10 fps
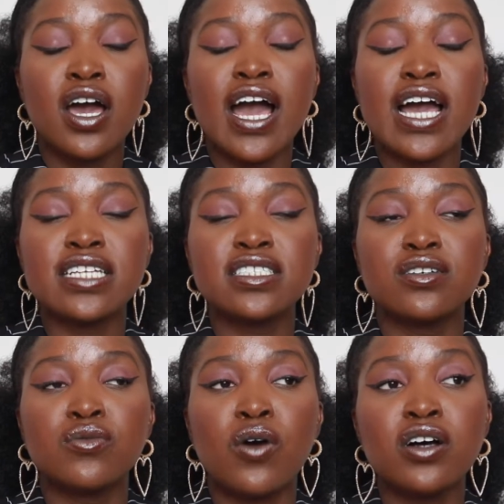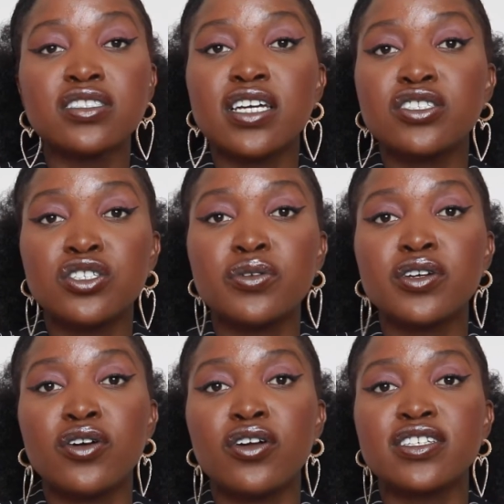And whilst I do
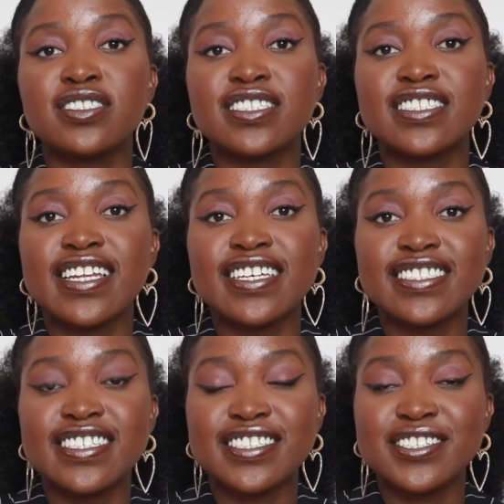acknowledge that solicitors